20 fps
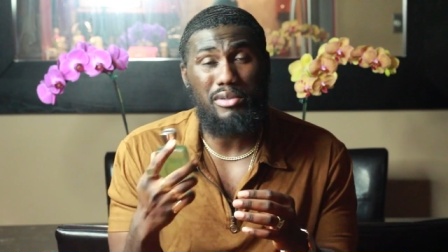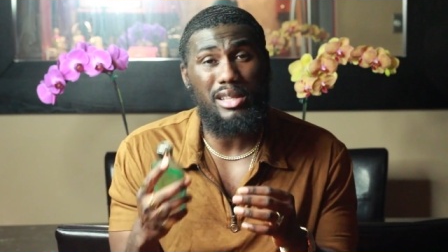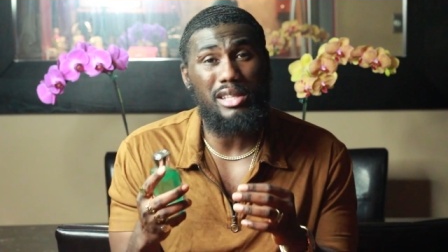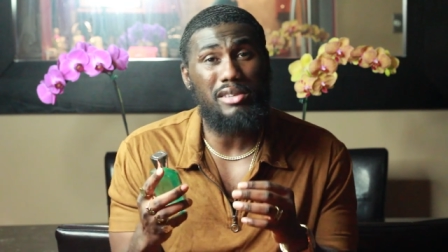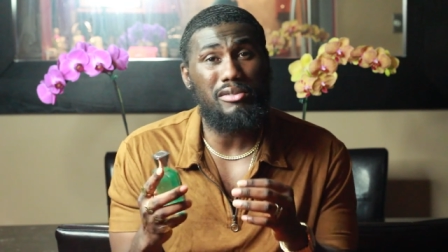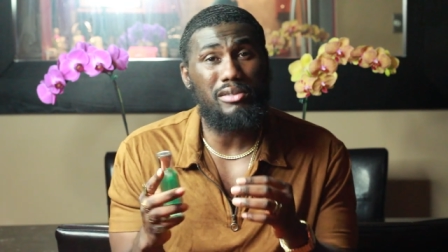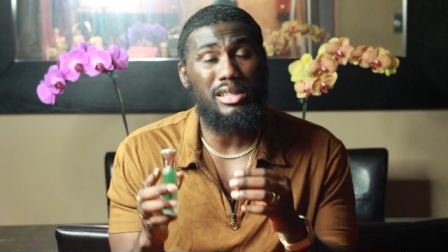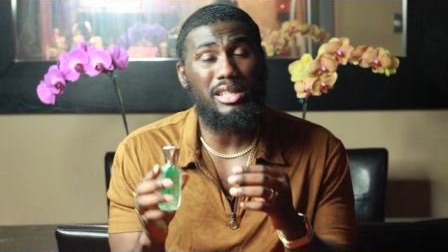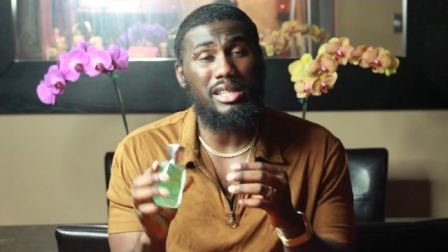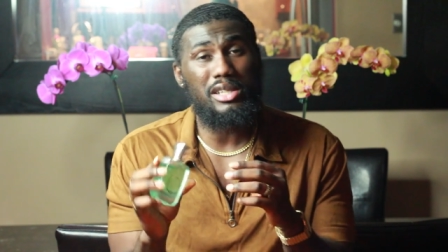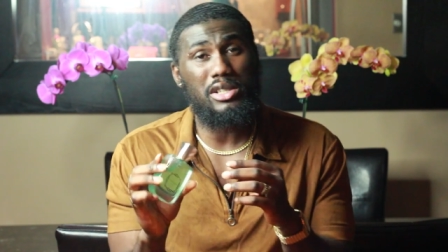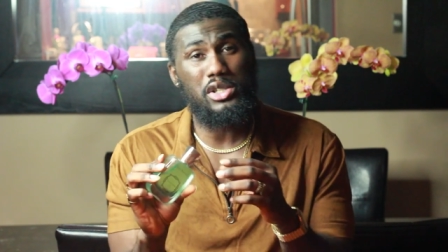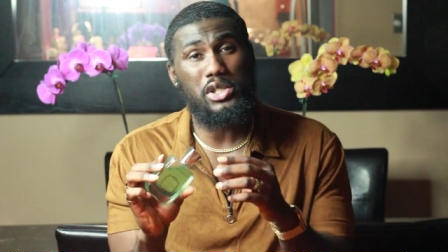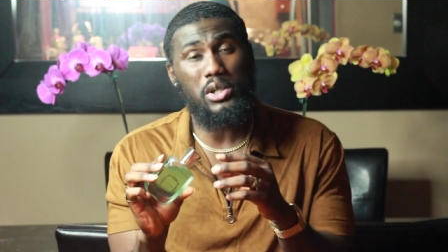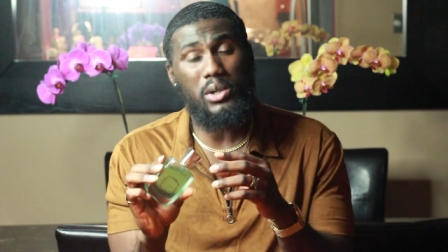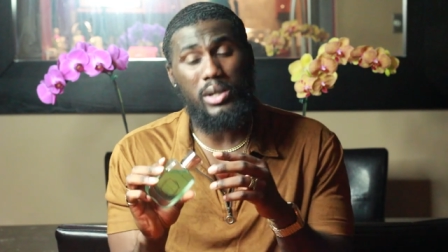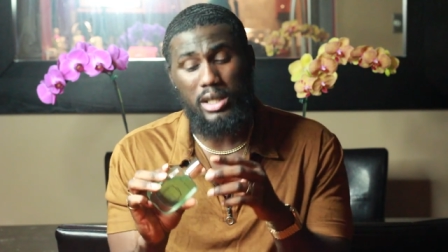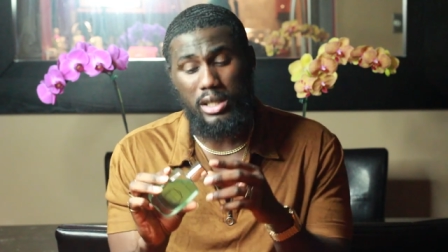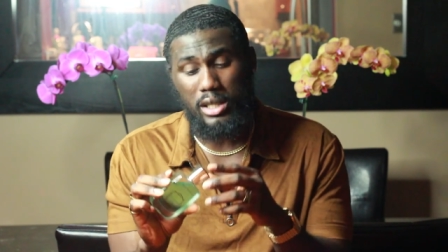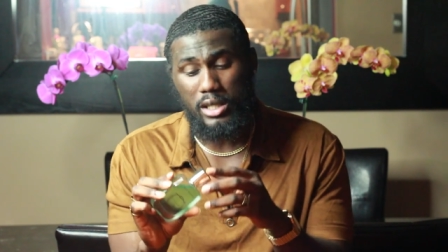really really
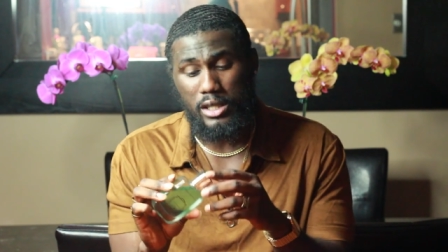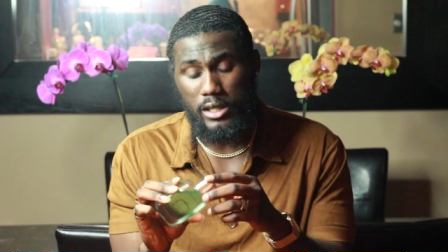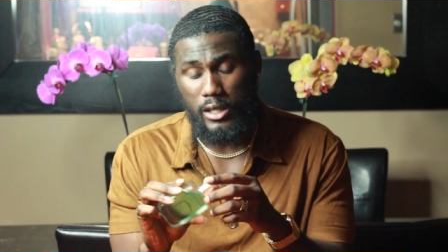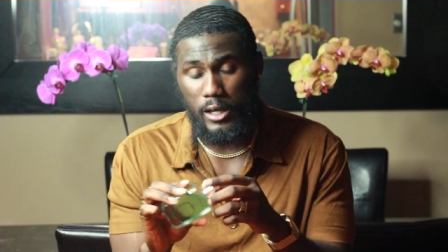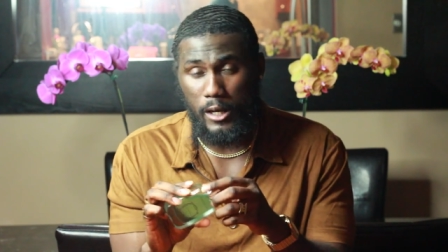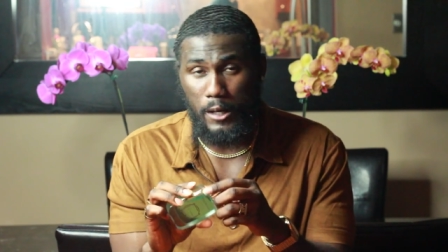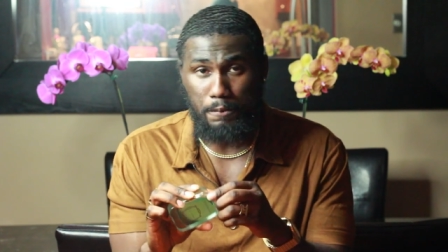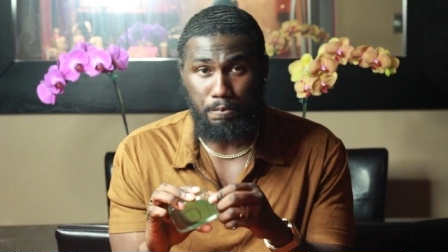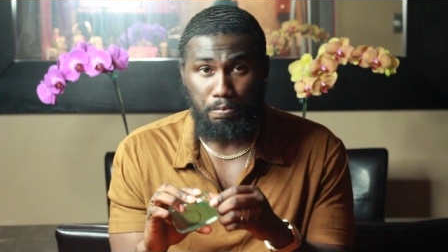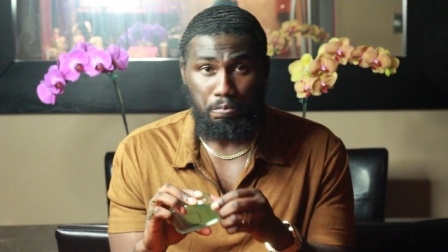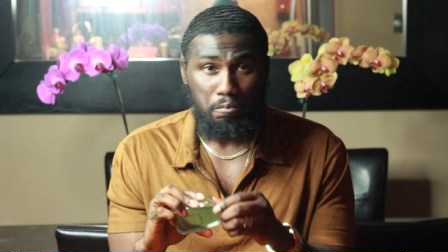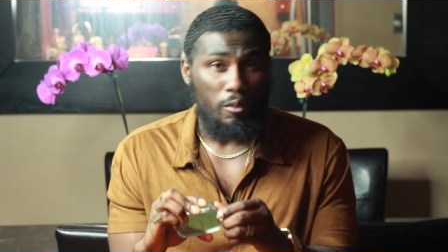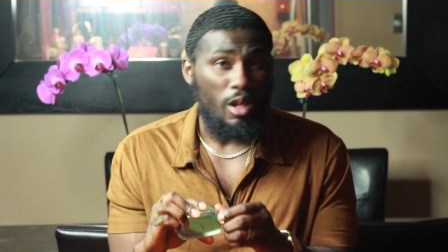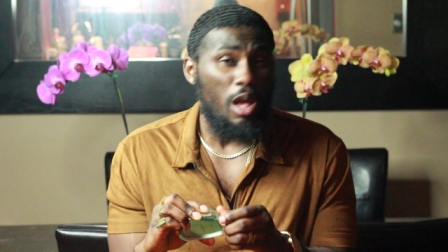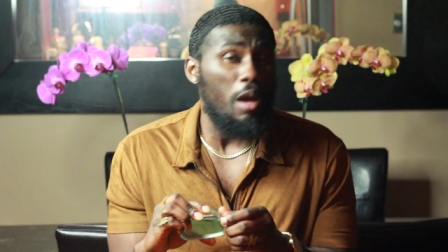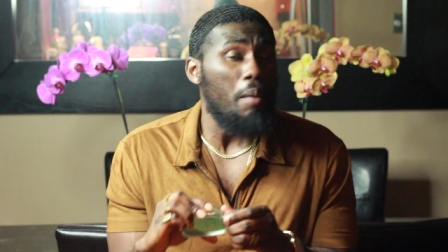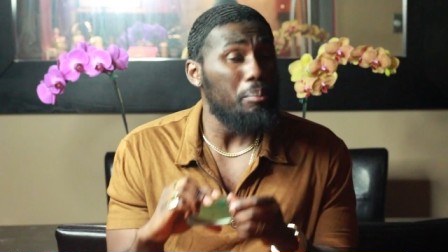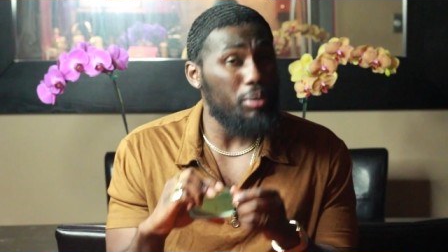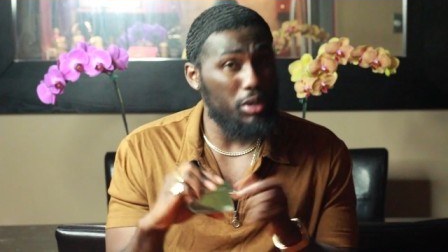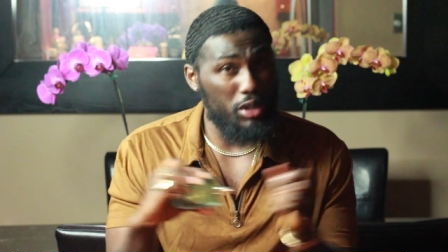enjoy this um,
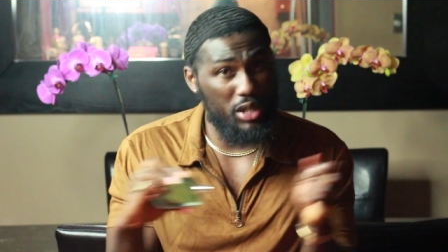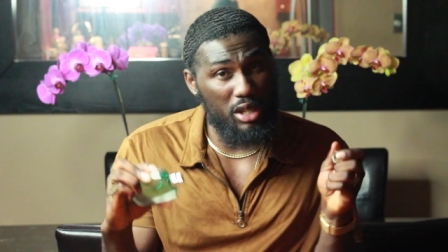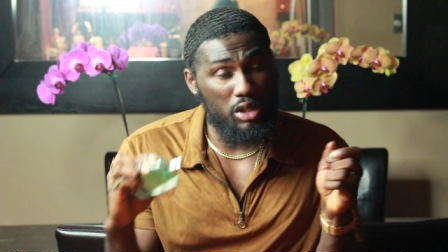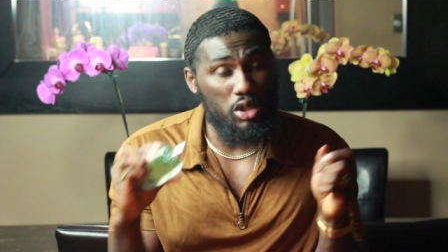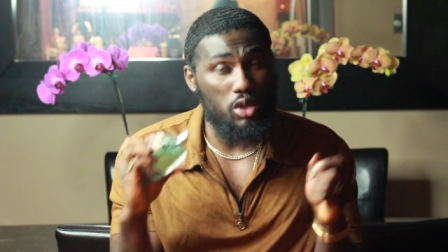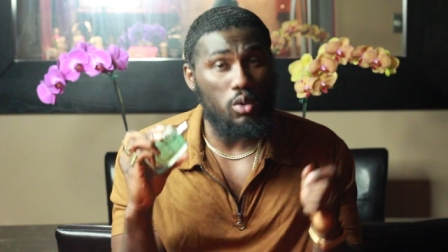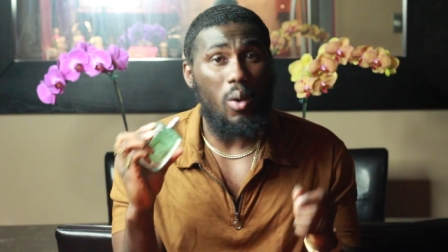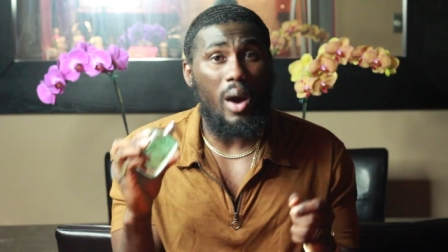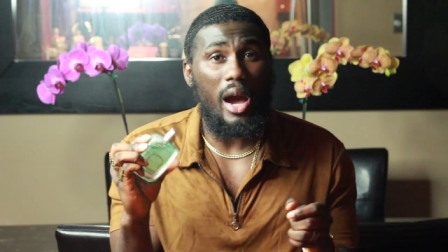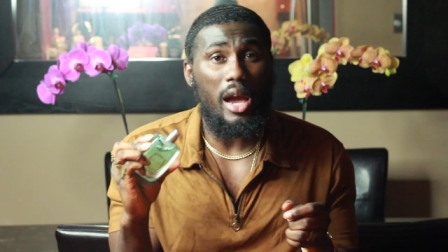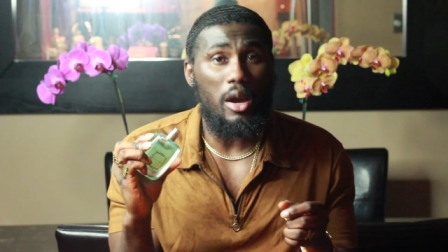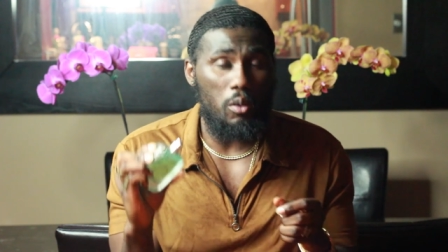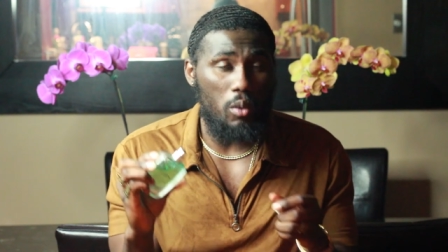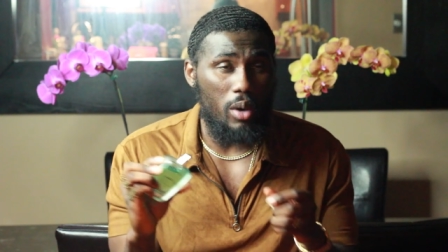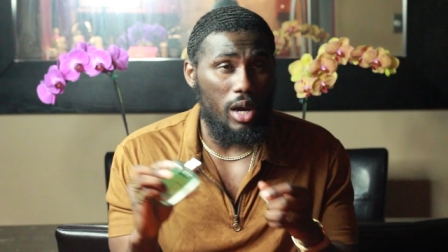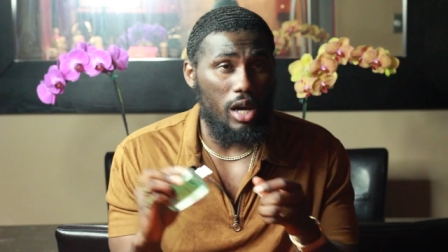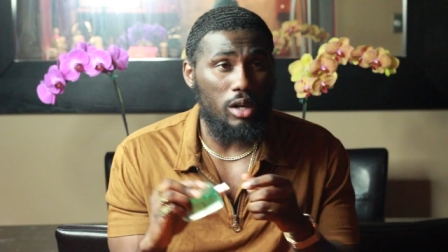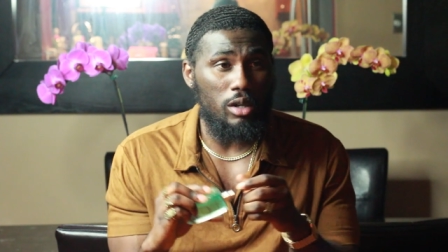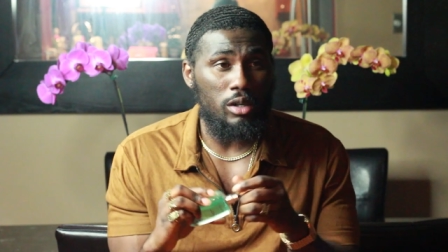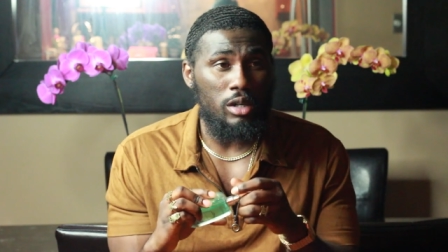projects quite
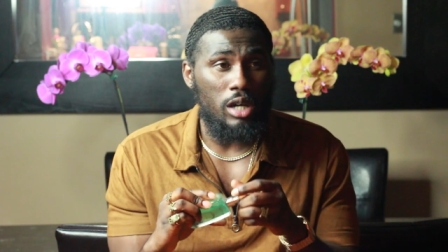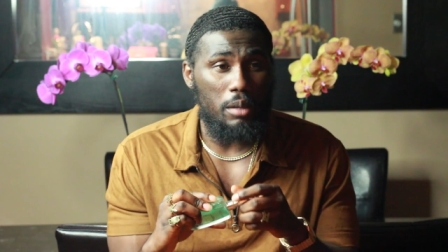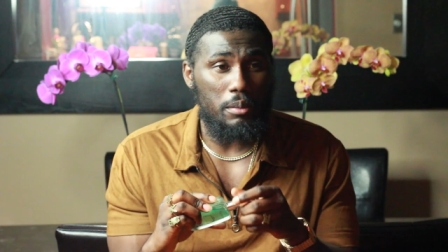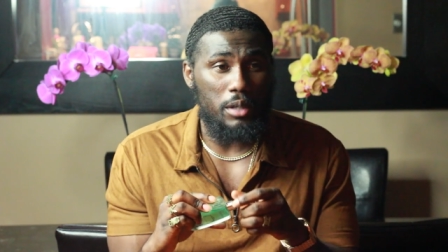well.